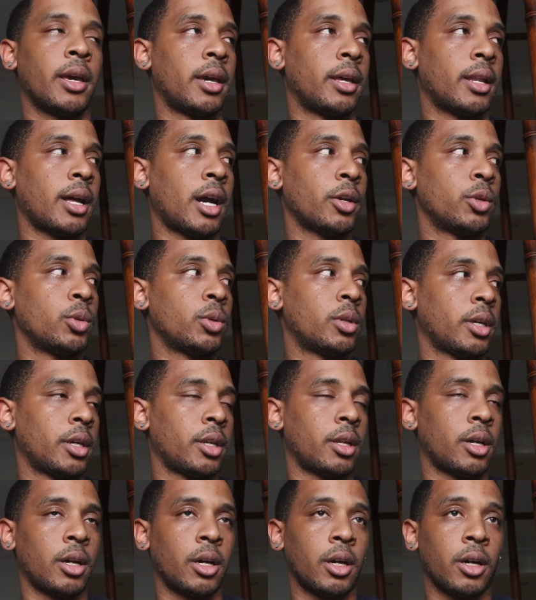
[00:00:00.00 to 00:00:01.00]
and how you
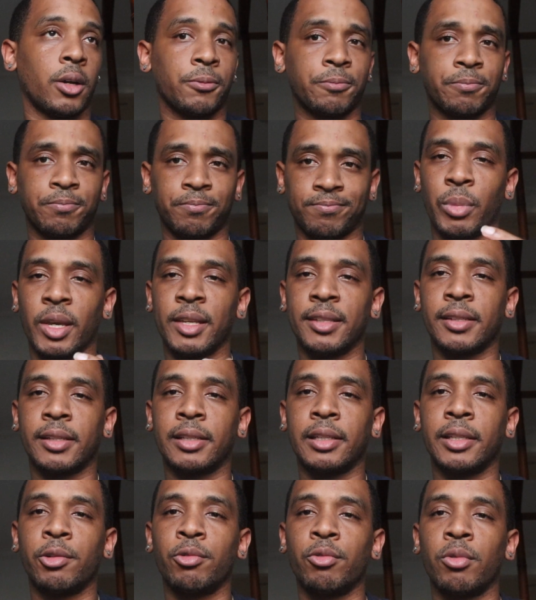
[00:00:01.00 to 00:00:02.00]
can uh,
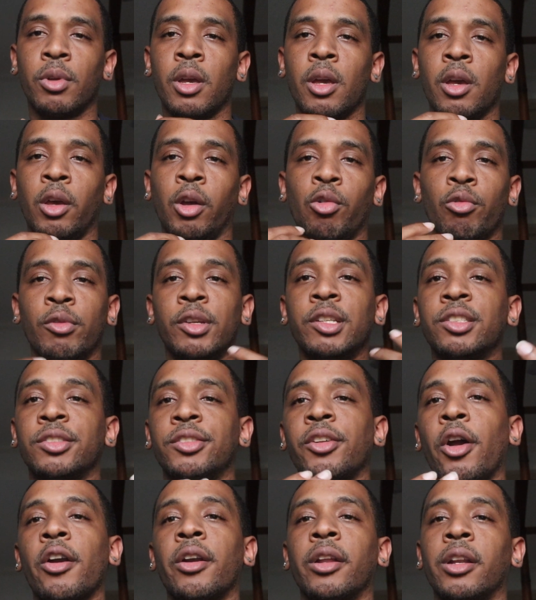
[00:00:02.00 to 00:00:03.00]
basically
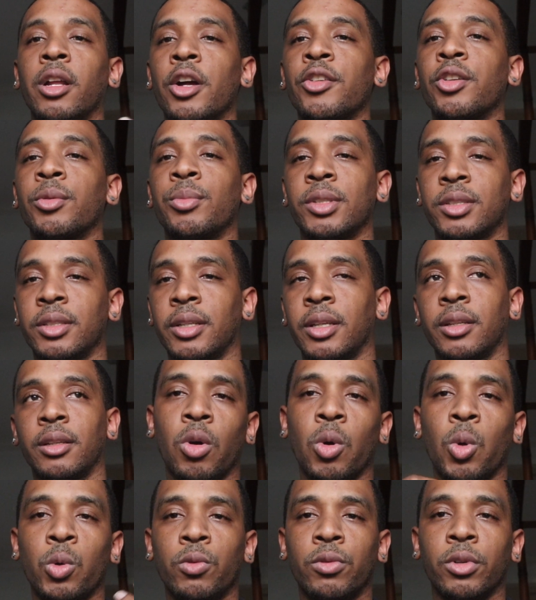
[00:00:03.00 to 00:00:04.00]
restart it one hundred percent
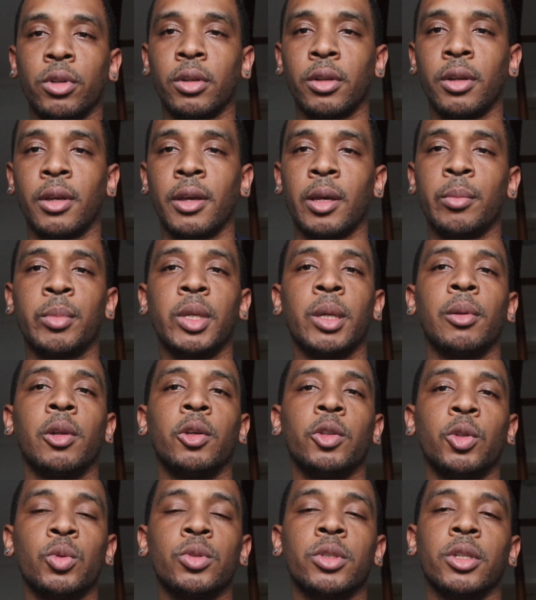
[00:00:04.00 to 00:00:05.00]
over and be
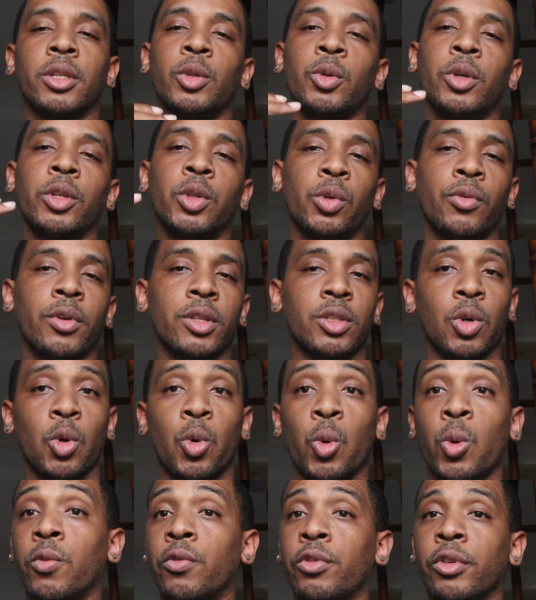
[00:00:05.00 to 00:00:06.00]
able to use it. You can do this
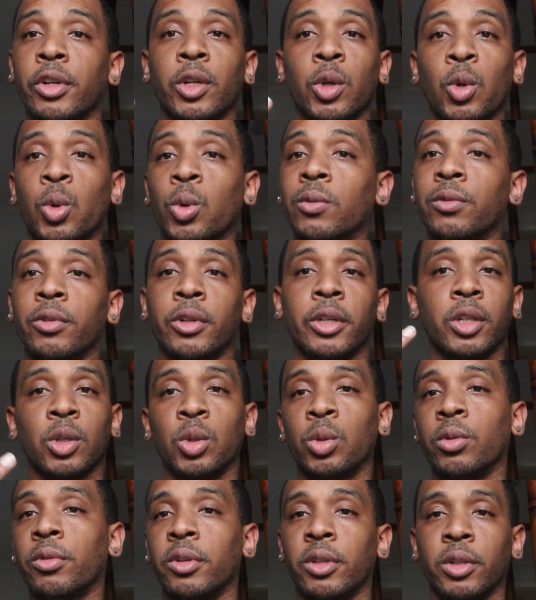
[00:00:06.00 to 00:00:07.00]
over and over and
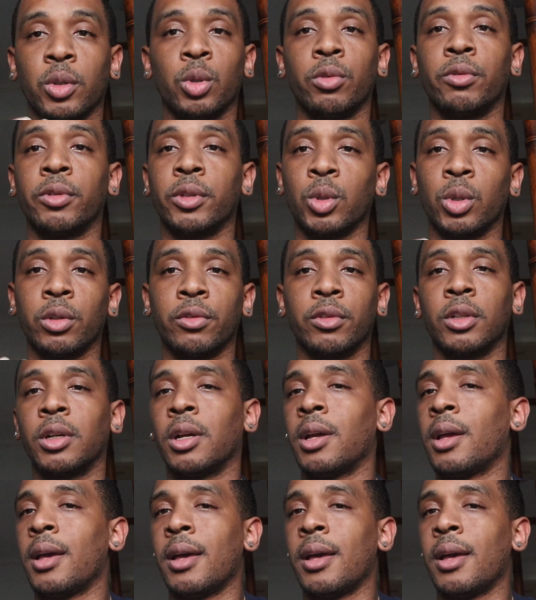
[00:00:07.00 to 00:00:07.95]
over and over and over